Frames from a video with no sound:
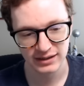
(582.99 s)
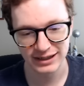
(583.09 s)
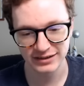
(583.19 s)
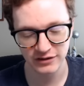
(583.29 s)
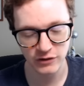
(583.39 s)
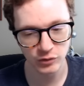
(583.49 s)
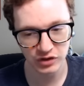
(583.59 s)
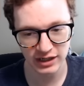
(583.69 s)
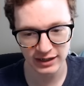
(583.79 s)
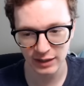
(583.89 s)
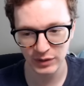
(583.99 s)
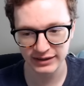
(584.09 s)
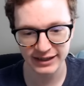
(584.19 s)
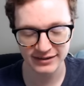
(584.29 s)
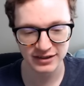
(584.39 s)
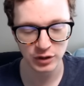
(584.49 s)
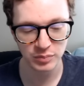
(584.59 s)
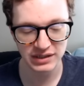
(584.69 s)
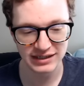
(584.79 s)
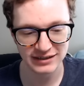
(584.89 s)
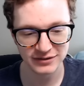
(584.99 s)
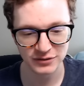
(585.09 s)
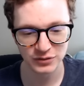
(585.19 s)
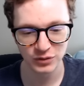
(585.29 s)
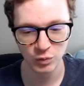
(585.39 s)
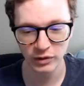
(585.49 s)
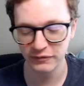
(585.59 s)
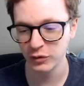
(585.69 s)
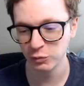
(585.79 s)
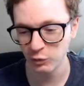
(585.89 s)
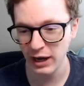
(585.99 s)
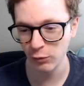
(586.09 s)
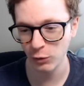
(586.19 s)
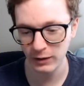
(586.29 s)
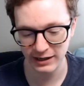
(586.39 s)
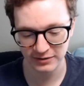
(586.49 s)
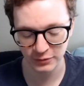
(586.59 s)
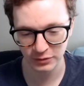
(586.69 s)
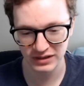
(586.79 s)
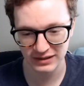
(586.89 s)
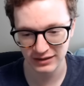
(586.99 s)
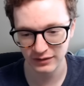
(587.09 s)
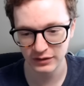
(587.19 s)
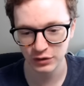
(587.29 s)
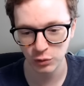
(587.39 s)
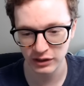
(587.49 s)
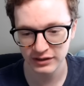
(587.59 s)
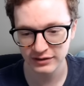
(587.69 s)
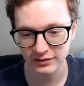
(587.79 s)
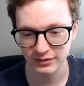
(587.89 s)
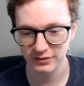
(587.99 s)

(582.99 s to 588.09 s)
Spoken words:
That's a huge get. I bet that's going to be one of the rarer answers to get in this quiz.